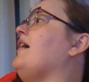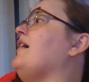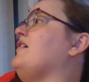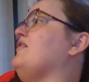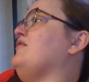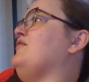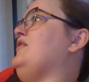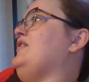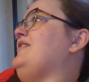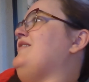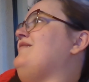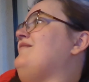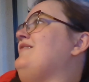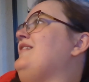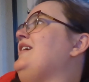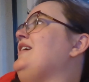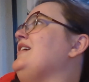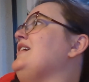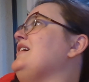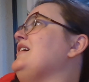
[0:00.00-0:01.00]
have
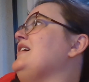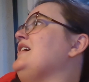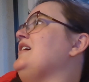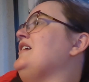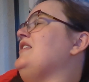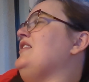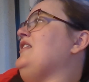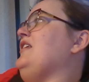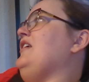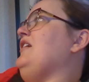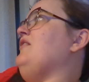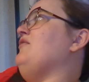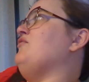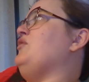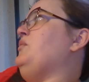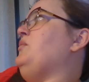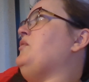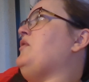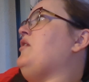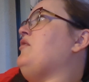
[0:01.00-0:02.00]
the
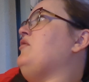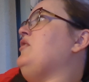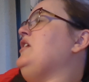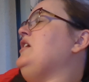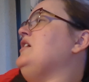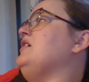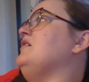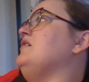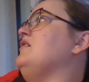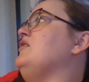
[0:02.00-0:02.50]
free brownie